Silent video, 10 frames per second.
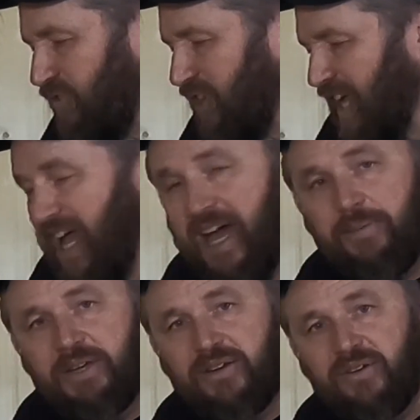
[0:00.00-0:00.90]
for the
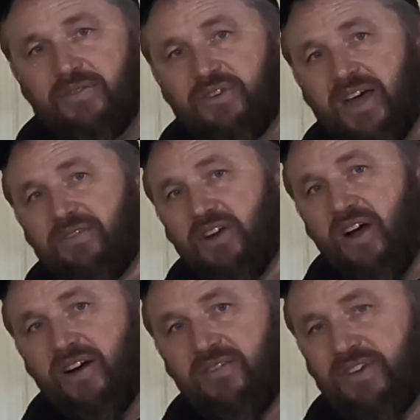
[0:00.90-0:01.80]
cabin, or if you have an
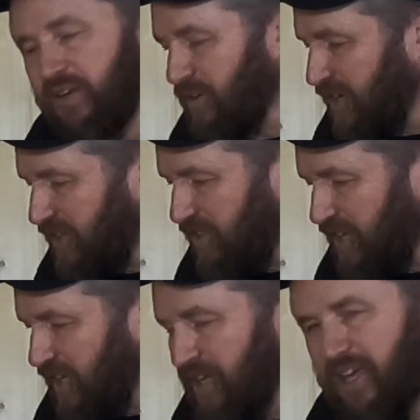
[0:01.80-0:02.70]
RV or
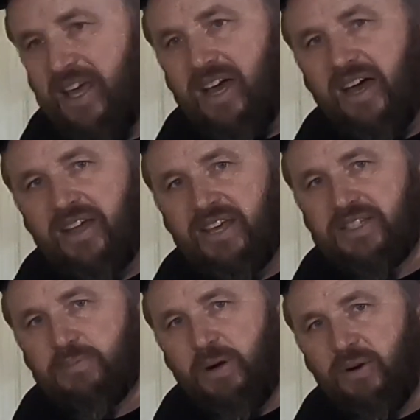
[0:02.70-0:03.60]
anything
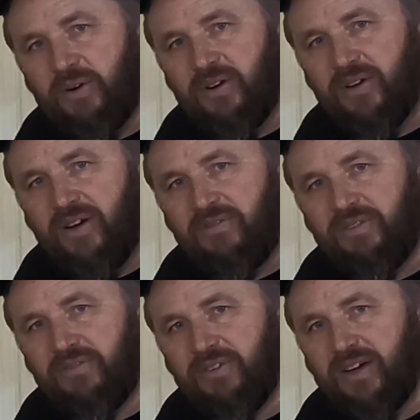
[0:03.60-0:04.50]
that's powered
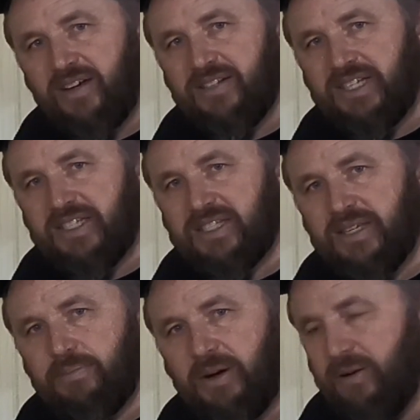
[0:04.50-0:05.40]
off of
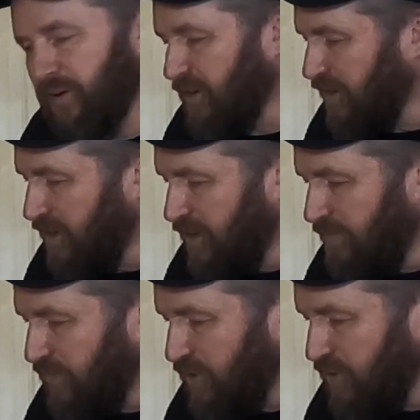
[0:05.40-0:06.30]
DC power,
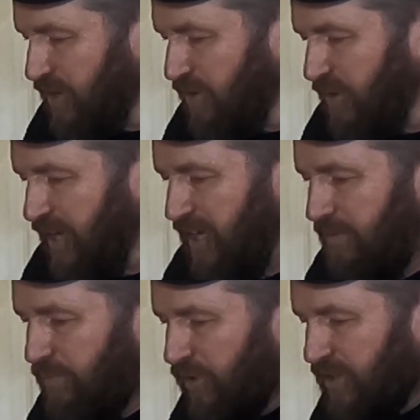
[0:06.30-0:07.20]
you can go ahead
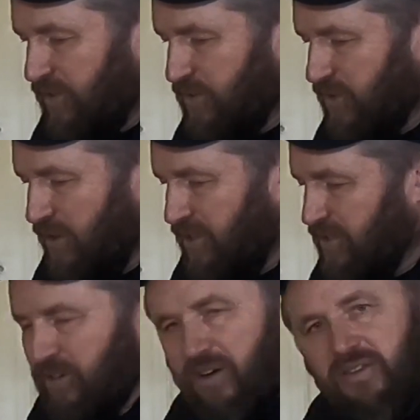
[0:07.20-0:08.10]
and plug those all
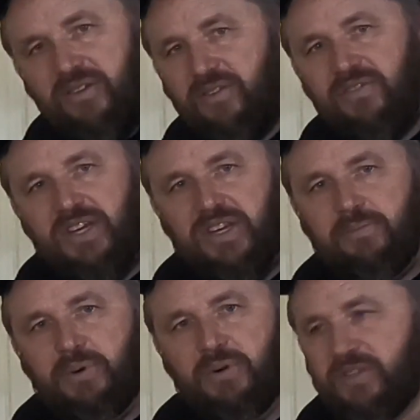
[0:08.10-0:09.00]
into all the
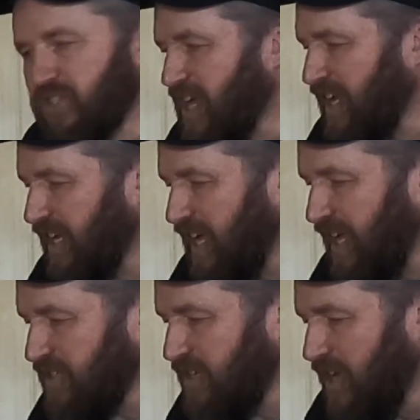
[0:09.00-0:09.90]
convenient ports that it
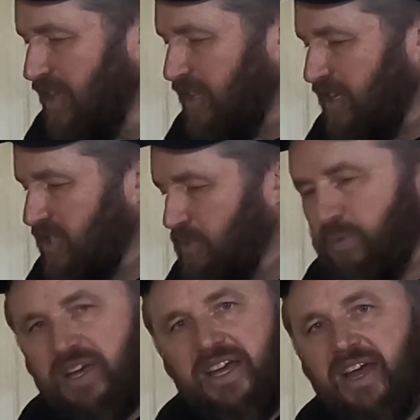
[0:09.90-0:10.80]
has. The
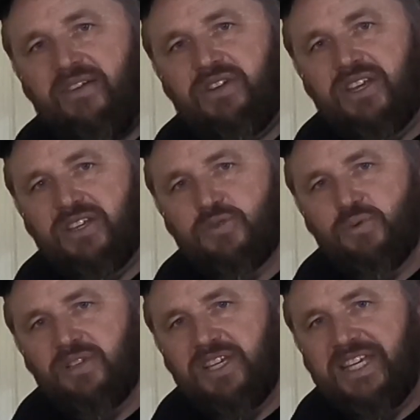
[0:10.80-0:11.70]
display, everything is
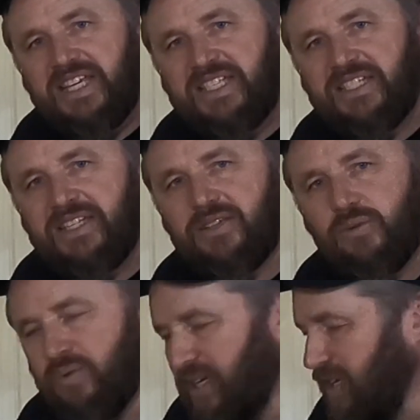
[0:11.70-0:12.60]
really easy
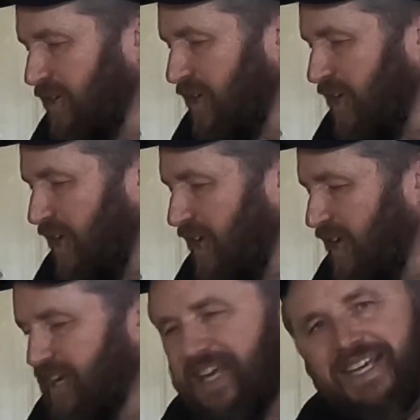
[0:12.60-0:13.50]
to read,
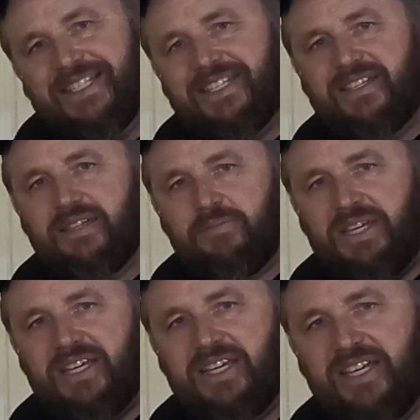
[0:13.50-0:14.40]
and easy to
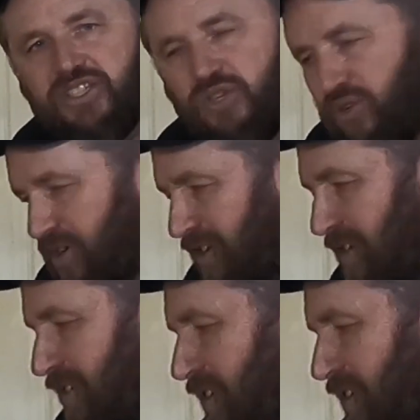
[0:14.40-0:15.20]
me is good.